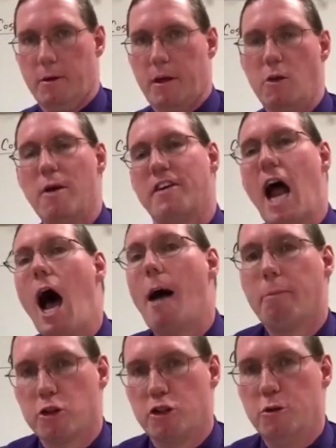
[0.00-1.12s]
Okay, you have an
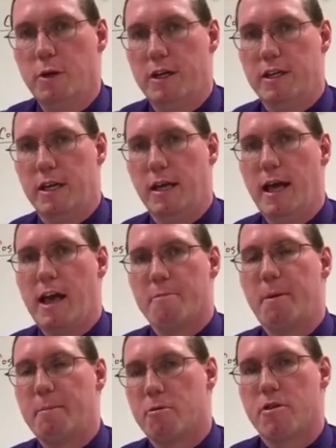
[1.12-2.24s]
opportunity has
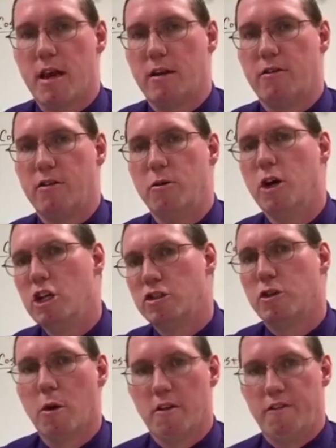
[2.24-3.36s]
been presented to you to
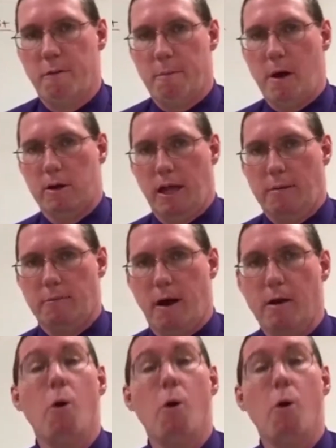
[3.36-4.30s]
go to the football game, right?